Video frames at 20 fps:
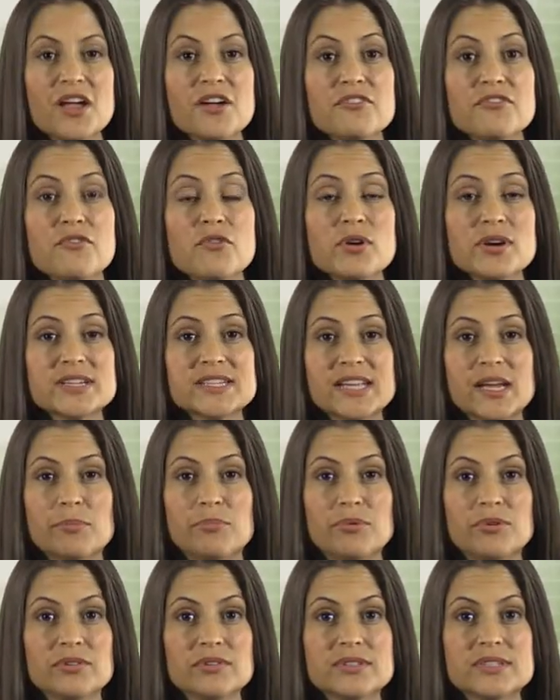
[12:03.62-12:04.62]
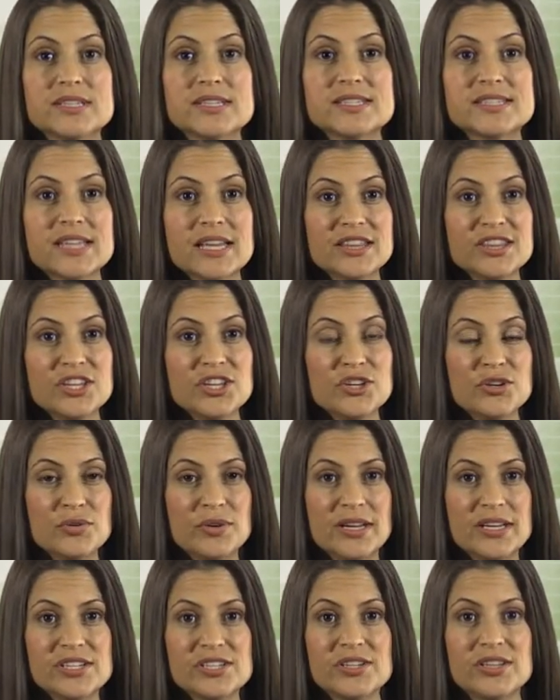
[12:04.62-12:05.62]
For example, to set the
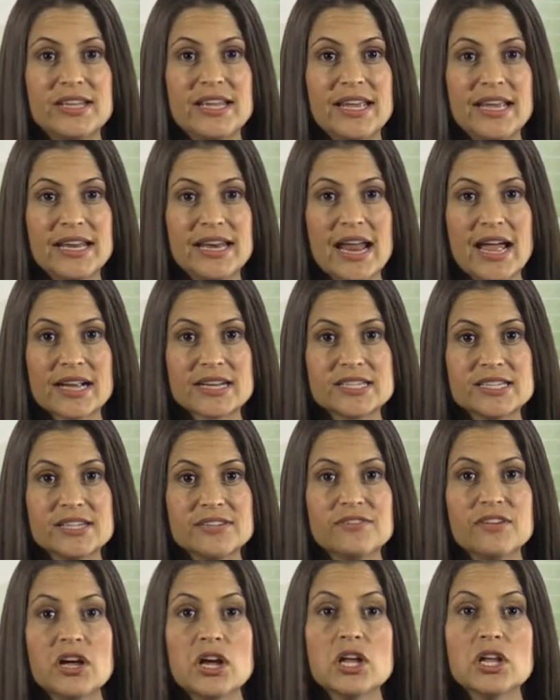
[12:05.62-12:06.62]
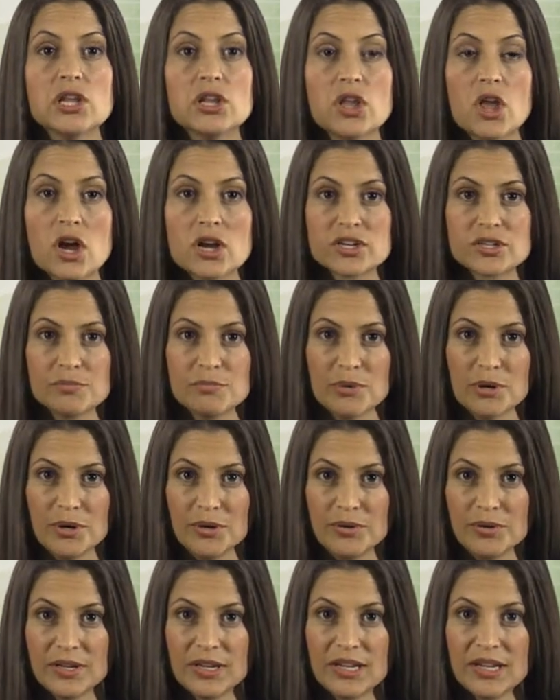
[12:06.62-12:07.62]
unit to the inactive locked
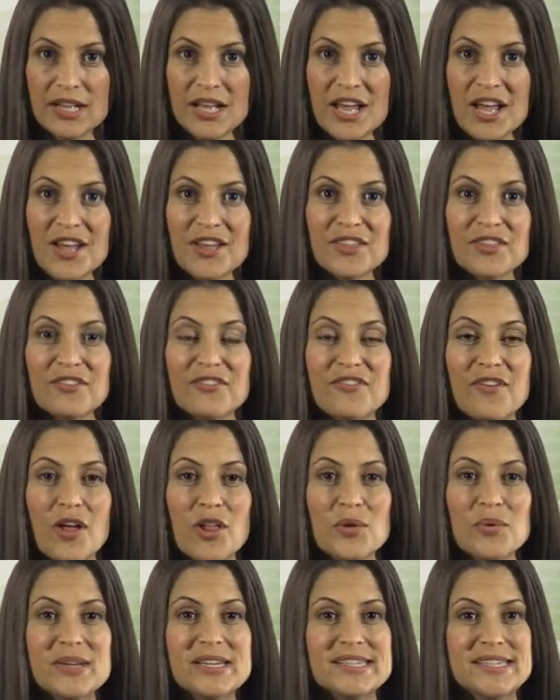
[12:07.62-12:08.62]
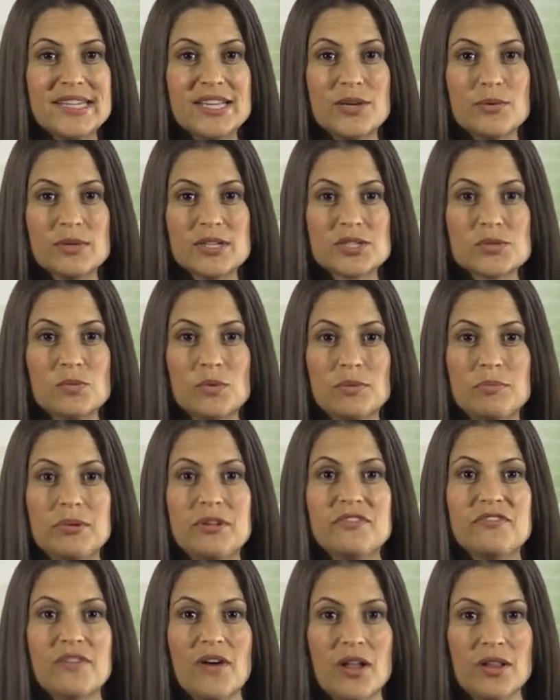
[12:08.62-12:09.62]
mode, the following sequence would be
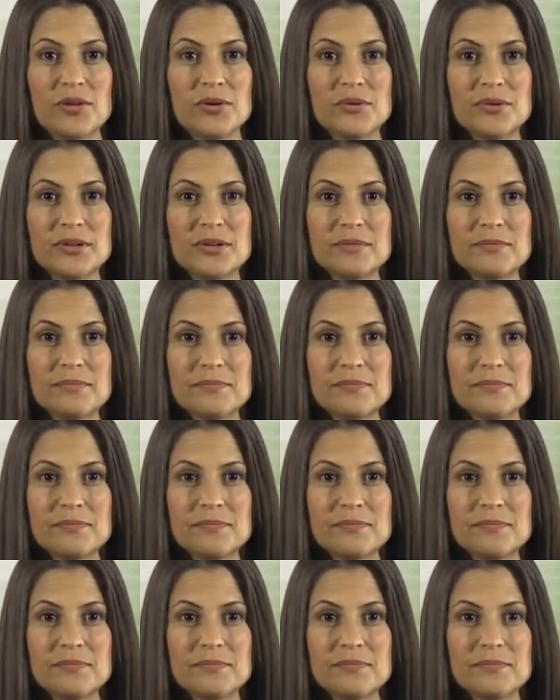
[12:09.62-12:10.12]
followed.